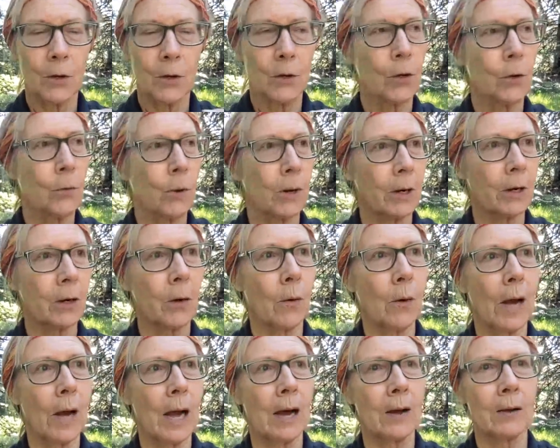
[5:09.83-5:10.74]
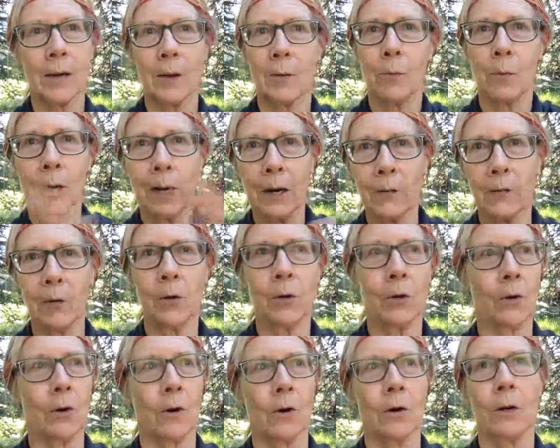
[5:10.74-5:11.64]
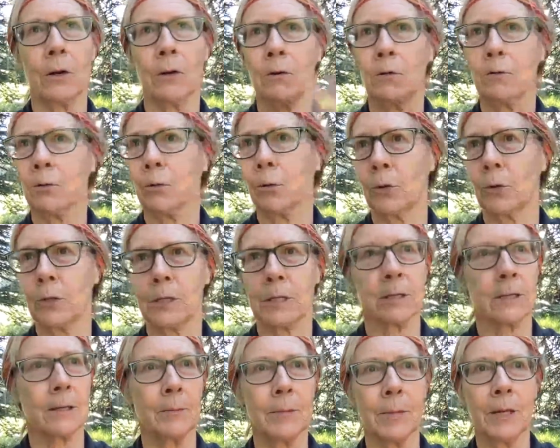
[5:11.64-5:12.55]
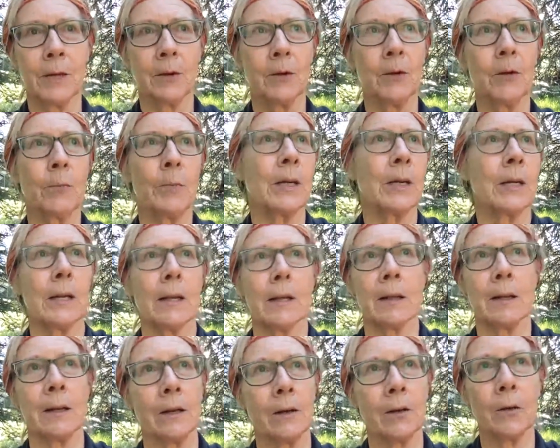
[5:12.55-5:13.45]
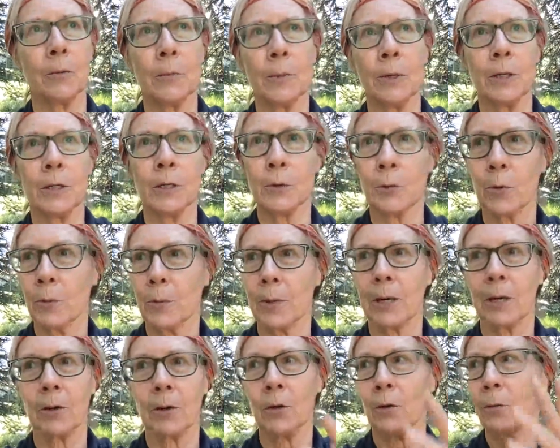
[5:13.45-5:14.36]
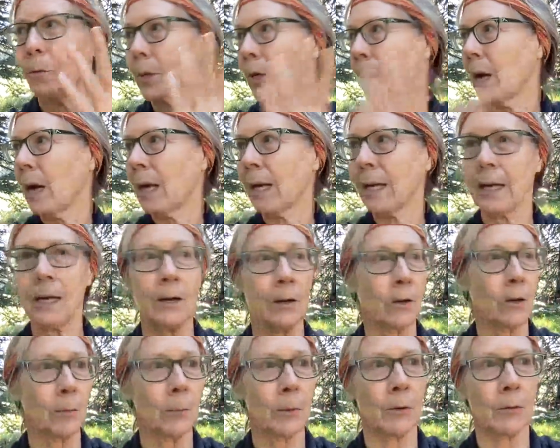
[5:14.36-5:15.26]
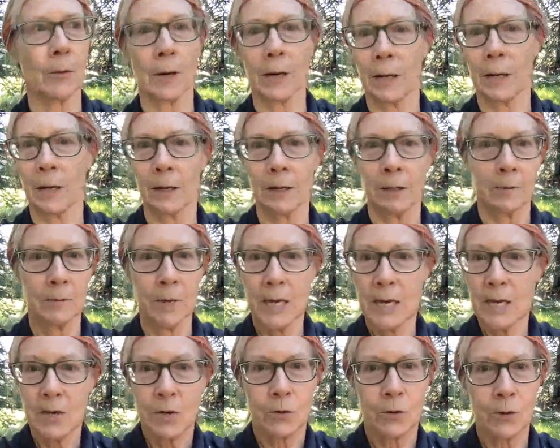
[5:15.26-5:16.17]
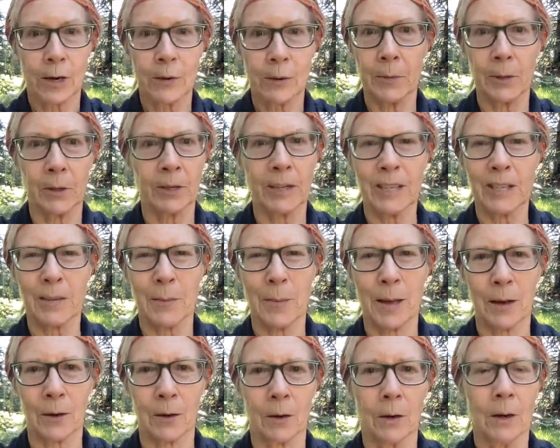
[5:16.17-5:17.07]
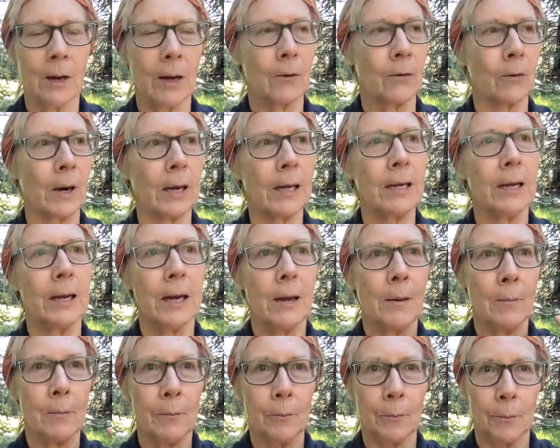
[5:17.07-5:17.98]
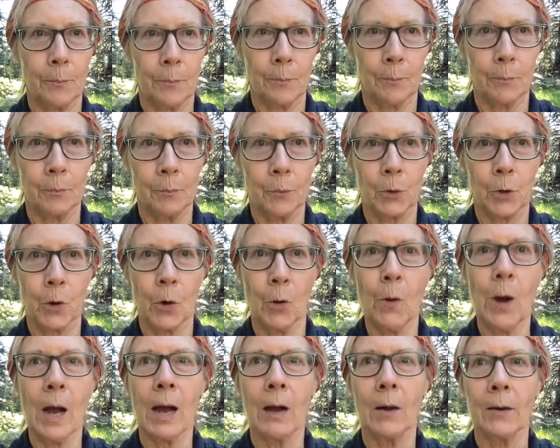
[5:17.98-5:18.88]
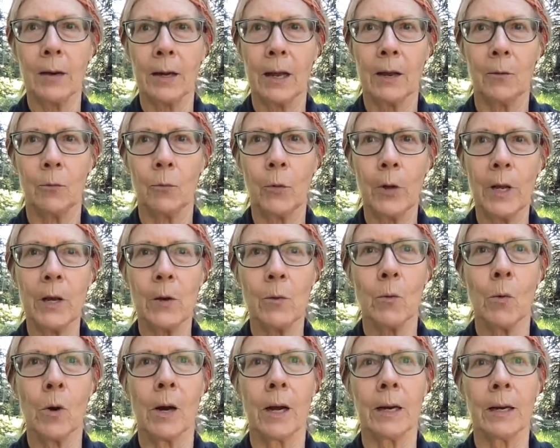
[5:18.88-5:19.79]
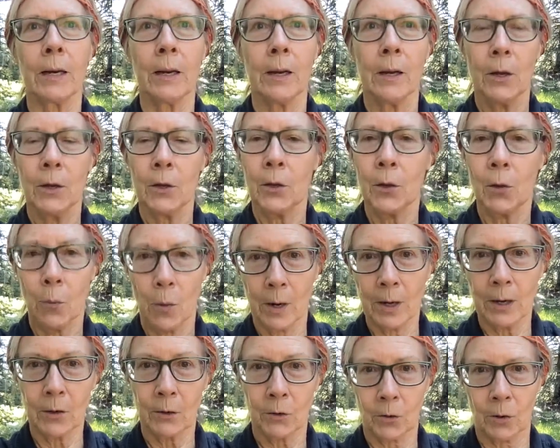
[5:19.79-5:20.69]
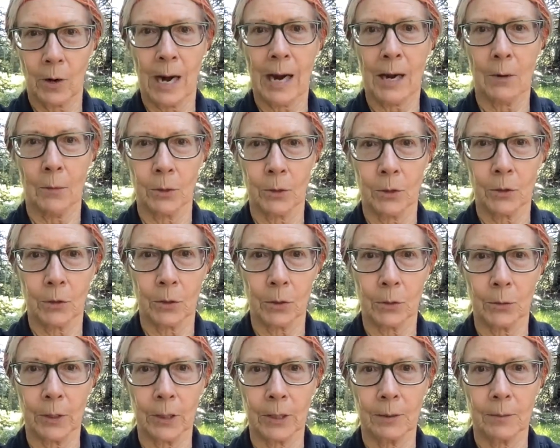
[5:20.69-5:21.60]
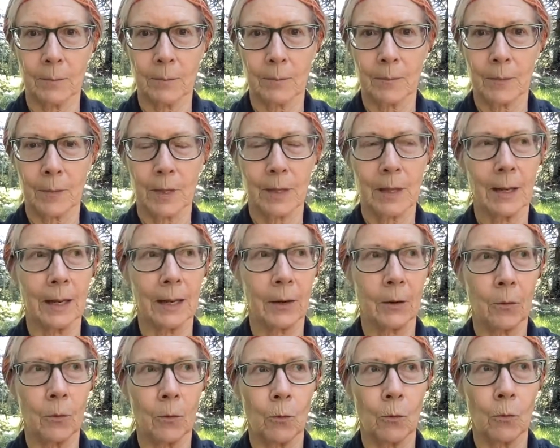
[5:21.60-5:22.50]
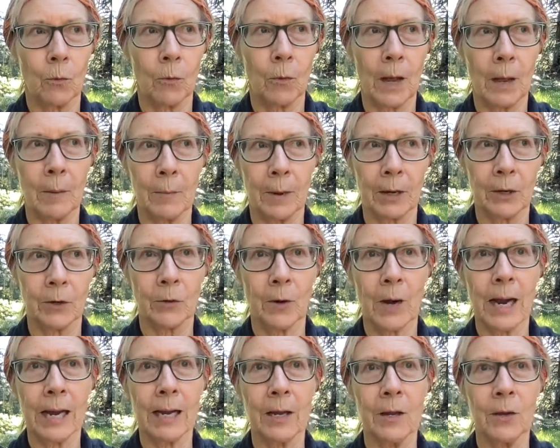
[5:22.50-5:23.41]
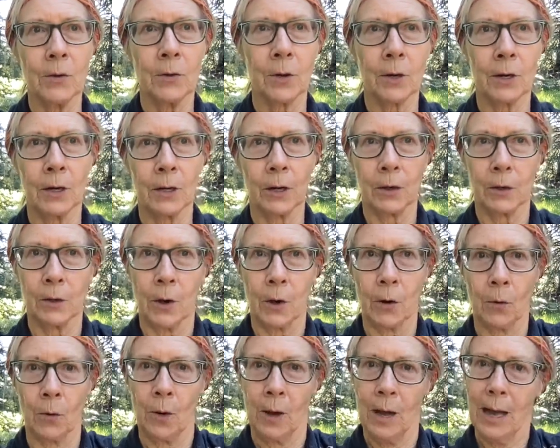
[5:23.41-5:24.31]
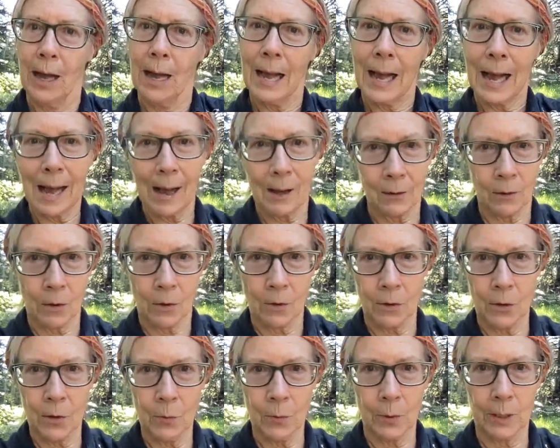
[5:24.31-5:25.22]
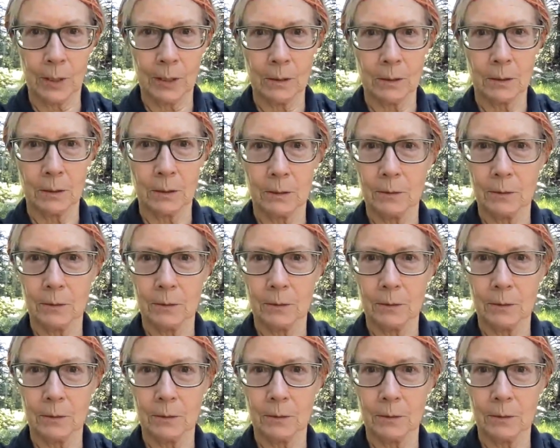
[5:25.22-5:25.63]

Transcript: you want to go out and whatever your cardio of choice is. I mean, it could be anything. It could be swimming, it could be hiking, it could be running it, treadmill, doesn't matter, right? Go out in week one, you want to track what you're doing. Like, and by tracking, you're going to know how long you went,